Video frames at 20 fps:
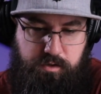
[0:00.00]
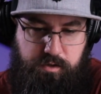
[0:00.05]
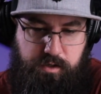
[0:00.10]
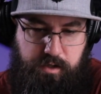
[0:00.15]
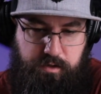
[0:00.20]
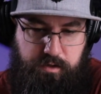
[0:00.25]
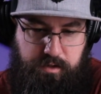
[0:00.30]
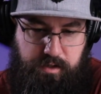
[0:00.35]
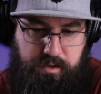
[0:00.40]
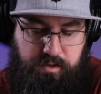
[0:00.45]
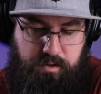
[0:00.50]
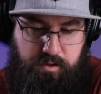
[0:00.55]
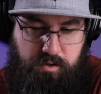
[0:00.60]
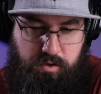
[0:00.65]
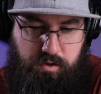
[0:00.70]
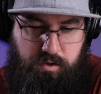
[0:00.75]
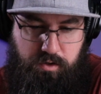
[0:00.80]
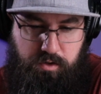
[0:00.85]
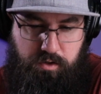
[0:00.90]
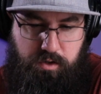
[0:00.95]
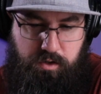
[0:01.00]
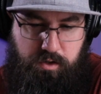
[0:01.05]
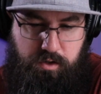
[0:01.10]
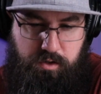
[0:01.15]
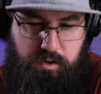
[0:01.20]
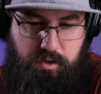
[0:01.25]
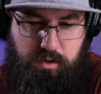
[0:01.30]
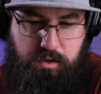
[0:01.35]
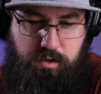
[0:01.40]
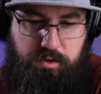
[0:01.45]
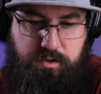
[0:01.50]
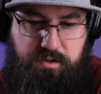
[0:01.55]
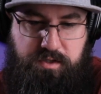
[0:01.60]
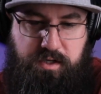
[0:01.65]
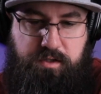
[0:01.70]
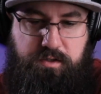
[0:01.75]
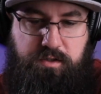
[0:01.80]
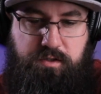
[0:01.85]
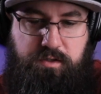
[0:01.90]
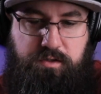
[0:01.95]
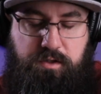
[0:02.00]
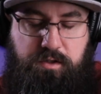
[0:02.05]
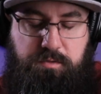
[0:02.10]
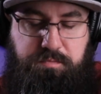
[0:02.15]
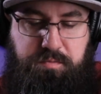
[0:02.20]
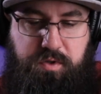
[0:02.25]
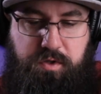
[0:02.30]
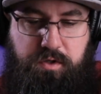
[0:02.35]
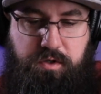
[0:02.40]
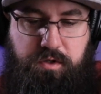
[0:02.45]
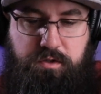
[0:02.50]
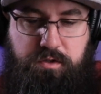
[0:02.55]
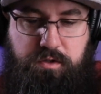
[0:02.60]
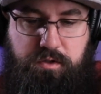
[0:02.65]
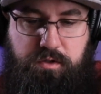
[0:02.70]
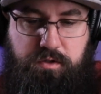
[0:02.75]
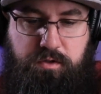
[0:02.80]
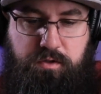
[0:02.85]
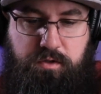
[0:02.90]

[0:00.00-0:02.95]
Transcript: Now, they could technically put